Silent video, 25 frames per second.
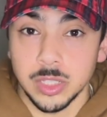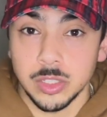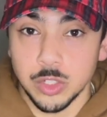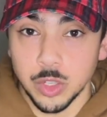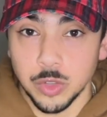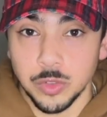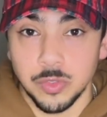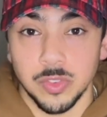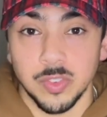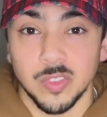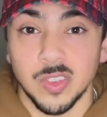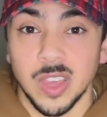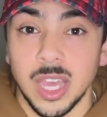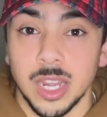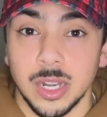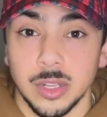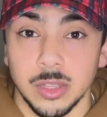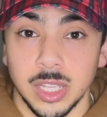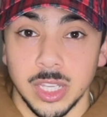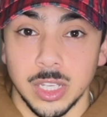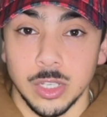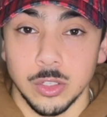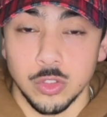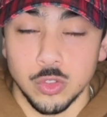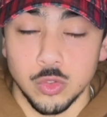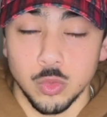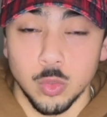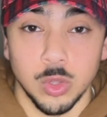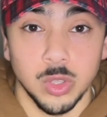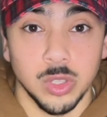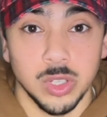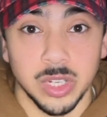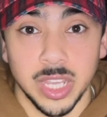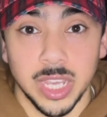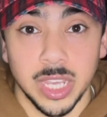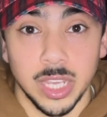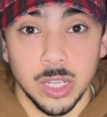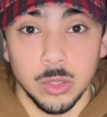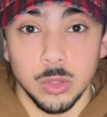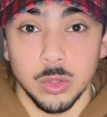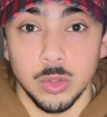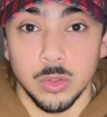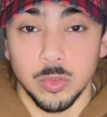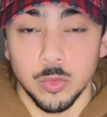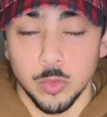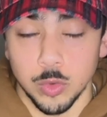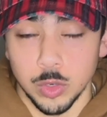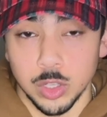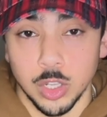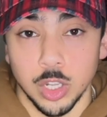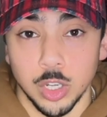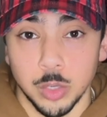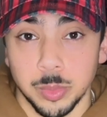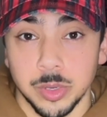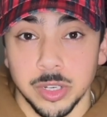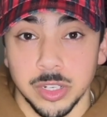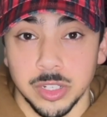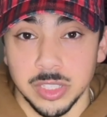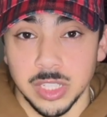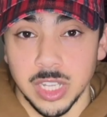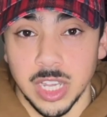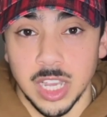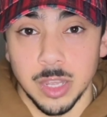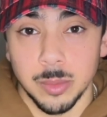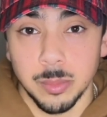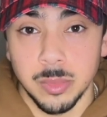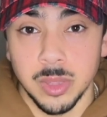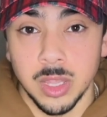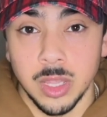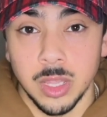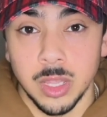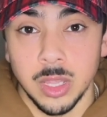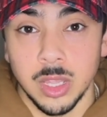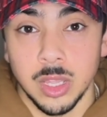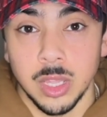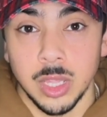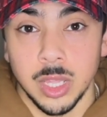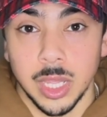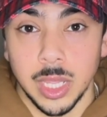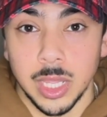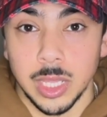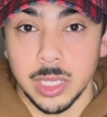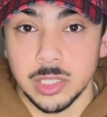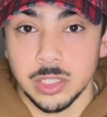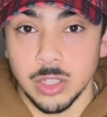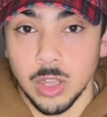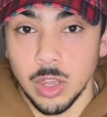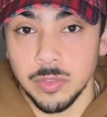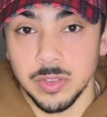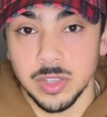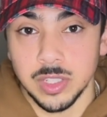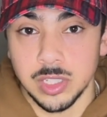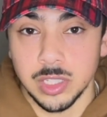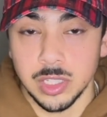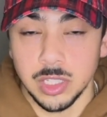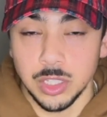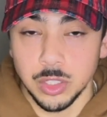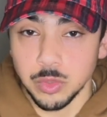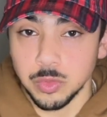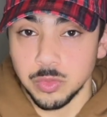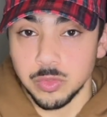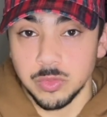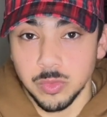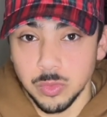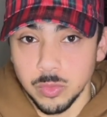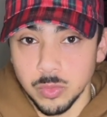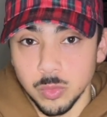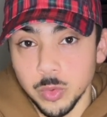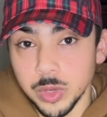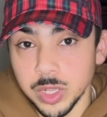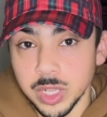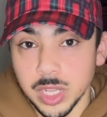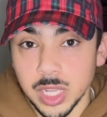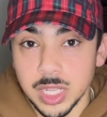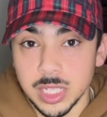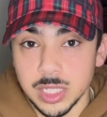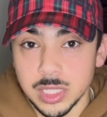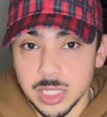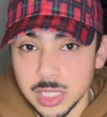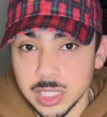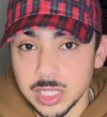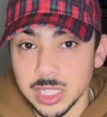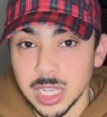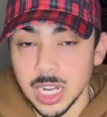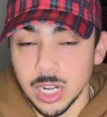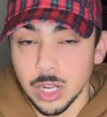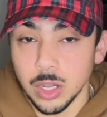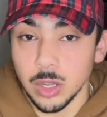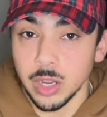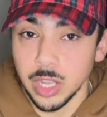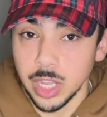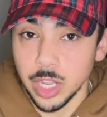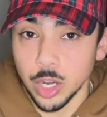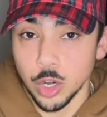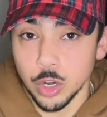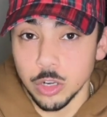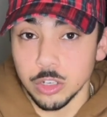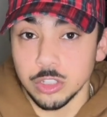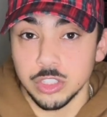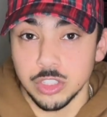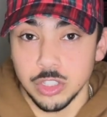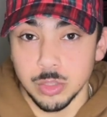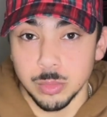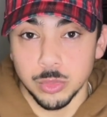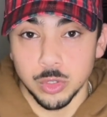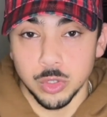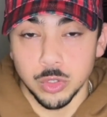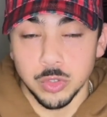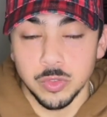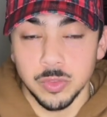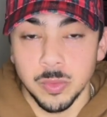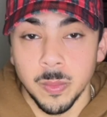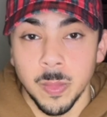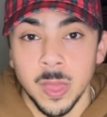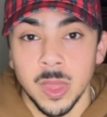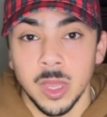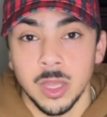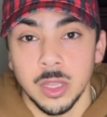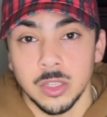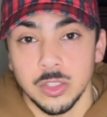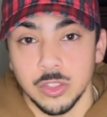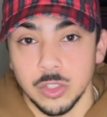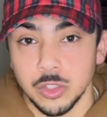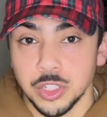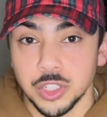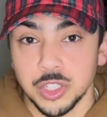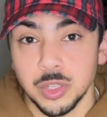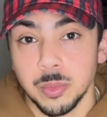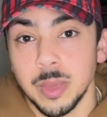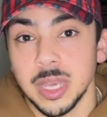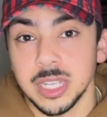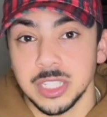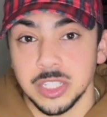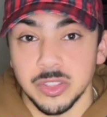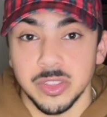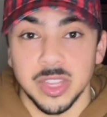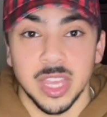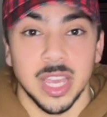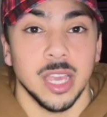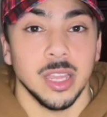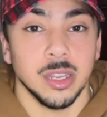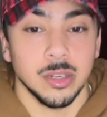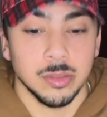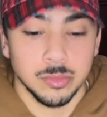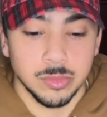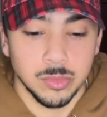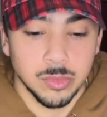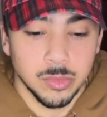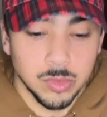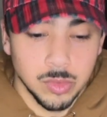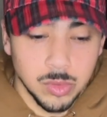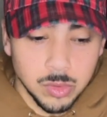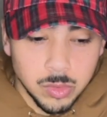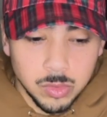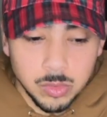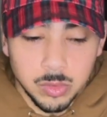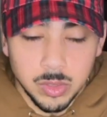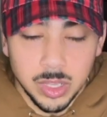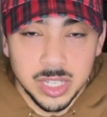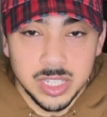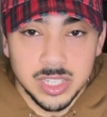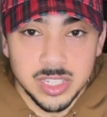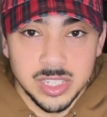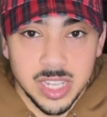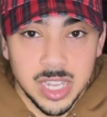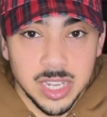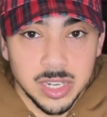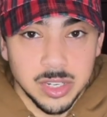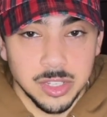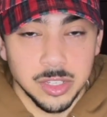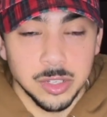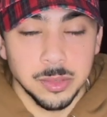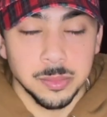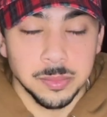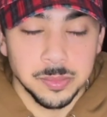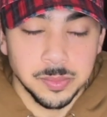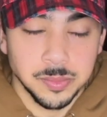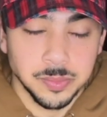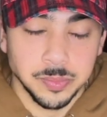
So if you've had like a swollen ankle for a long period of time, it's obviously you've realized it hurts to move. So just imagine that extended.